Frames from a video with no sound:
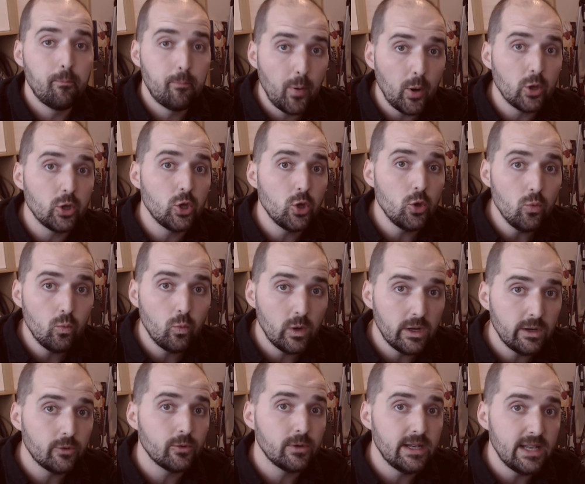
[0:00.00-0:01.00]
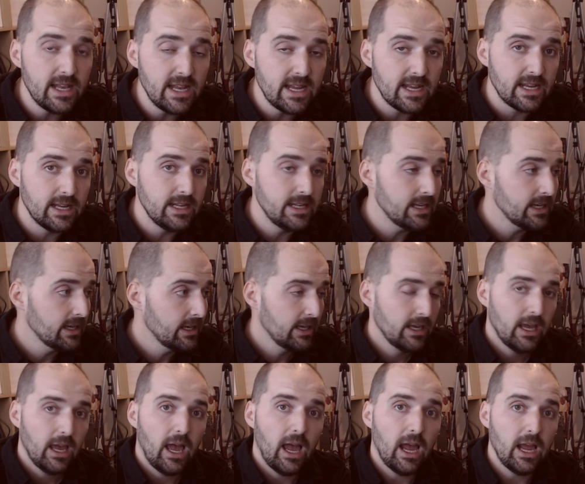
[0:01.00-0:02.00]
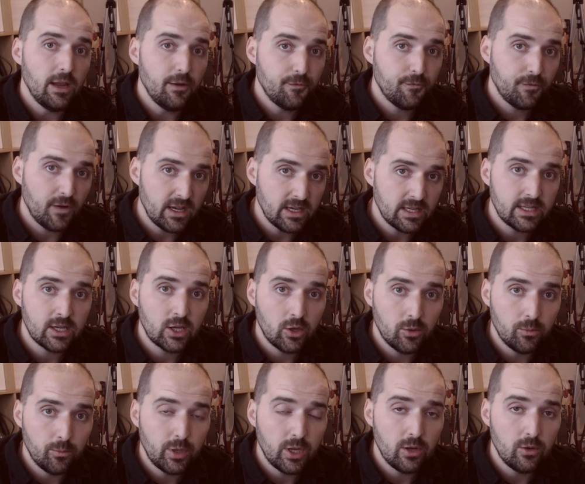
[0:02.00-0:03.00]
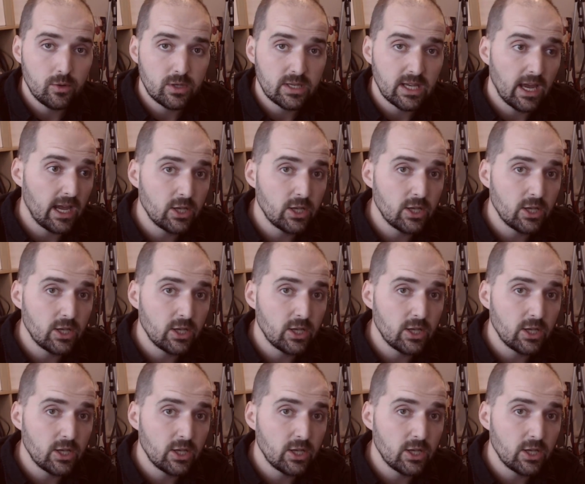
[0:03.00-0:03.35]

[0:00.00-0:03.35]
but you will need a faster computer